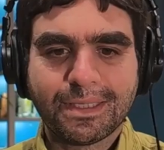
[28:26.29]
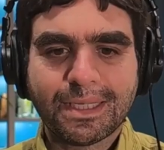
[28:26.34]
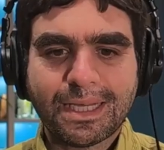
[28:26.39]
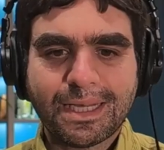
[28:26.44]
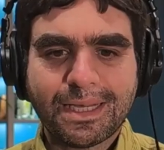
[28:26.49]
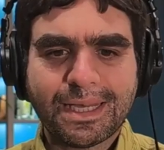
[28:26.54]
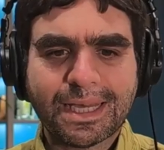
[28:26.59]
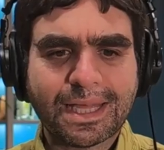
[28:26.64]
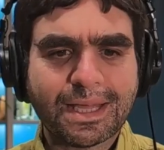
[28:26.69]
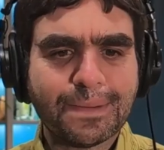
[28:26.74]

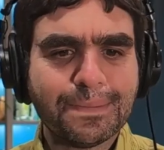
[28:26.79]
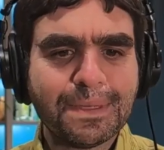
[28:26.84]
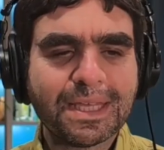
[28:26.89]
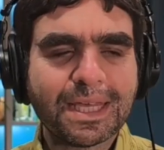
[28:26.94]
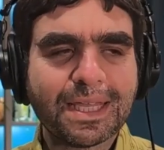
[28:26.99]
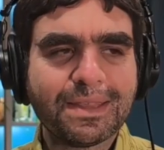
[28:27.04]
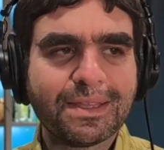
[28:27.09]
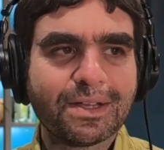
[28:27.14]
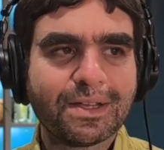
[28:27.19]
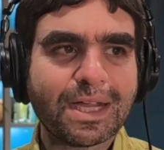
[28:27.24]
Yeah, I mean,
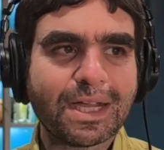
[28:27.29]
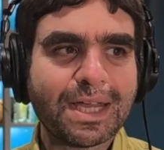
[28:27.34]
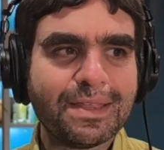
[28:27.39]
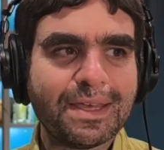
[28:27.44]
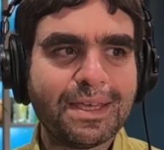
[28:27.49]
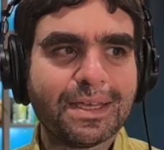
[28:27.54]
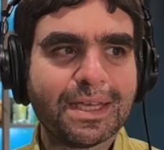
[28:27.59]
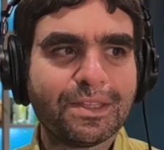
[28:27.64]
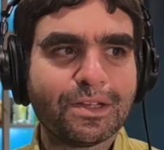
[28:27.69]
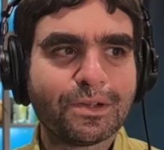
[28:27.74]
and
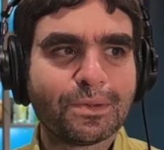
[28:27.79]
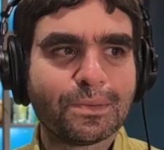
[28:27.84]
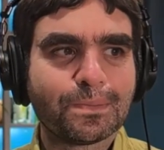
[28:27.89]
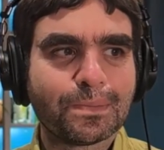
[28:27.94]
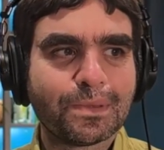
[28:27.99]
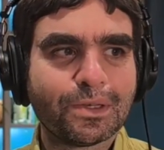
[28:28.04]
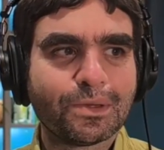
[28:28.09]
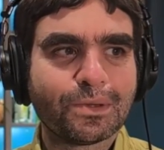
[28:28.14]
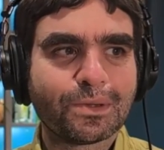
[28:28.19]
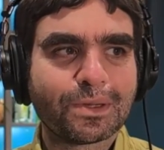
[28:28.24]
they're
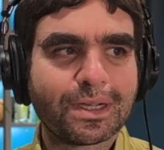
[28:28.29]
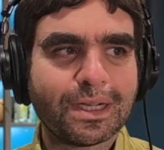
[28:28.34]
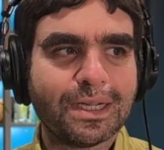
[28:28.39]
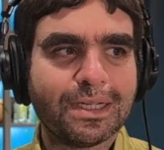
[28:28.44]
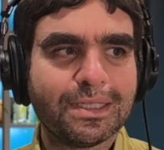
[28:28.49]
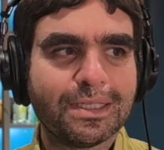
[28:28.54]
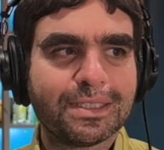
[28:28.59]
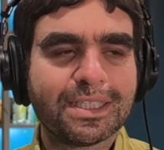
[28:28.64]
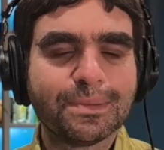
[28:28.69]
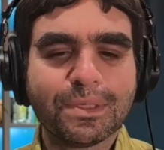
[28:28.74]

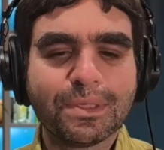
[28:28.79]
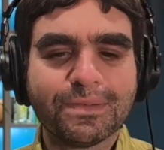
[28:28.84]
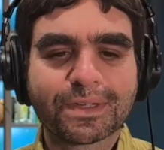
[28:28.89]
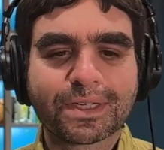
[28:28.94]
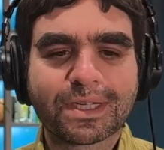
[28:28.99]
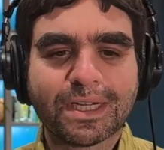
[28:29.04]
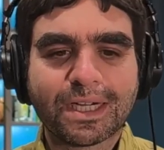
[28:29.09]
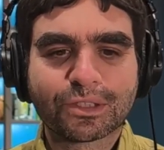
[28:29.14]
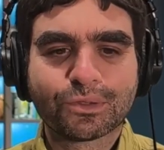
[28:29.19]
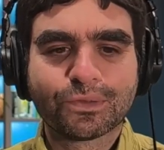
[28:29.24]
somewhat of a
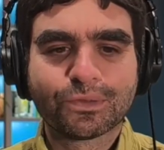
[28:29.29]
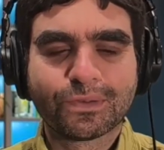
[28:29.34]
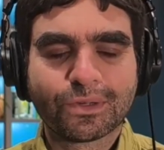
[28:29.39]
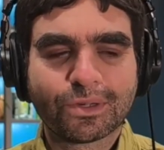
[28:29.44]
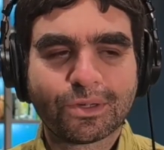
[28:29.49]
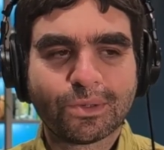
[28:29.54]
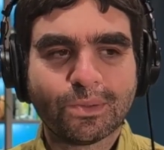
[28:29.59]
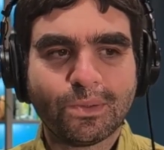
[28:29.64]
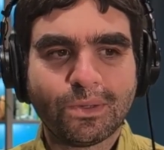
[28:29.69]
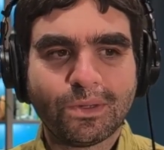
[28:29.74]

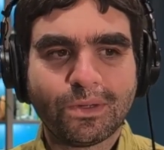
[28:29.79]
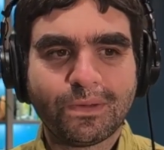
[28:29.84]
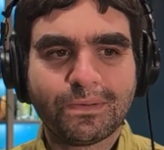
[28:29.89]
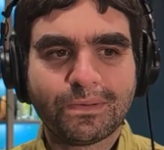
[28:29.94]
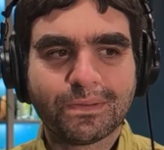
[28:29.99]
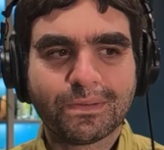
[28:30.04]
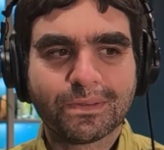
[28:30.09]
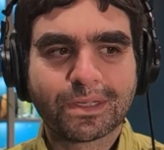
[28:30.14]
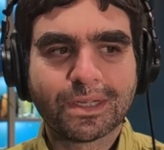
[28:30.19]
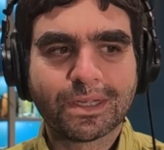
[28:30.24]
controversial
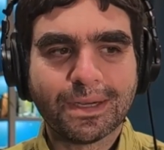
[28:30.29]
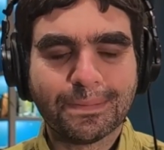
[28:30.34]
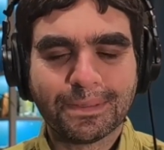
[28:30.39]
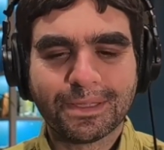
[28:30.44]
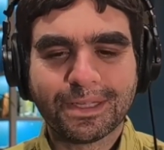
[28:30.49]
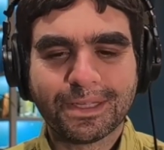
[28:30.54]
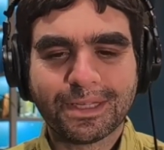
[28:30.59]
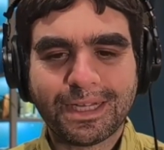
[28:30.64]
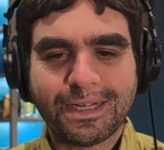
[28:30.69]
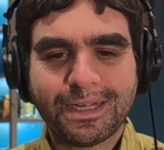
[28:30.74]

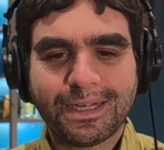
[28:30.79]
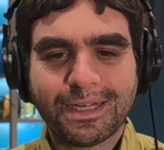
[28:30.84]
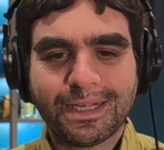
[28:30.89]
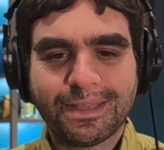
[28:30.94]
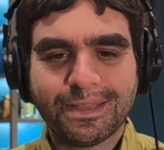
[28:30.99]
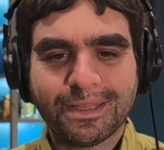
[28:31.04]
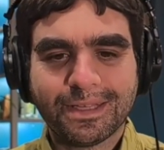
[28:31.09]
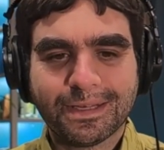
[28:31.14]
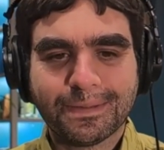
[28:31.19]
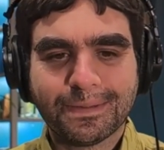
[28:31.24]
company
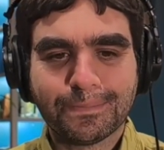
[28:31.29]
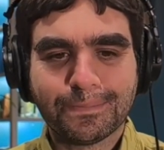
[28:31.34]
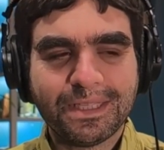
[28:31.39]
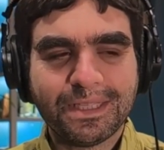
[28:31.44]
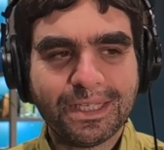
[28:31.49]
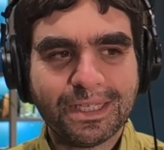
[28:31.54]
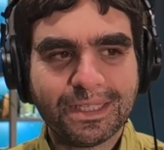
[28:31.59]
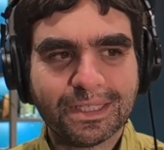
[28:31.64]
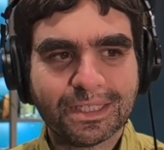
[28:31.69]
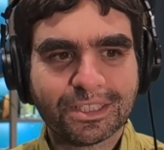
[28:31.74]
in the
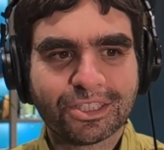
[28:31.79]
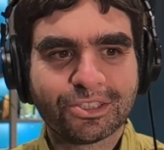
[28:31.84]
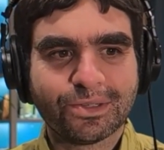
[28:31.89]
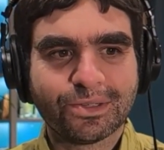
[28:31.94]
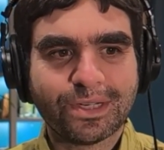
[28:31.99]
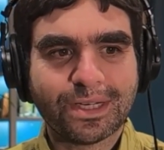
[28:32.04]
industry.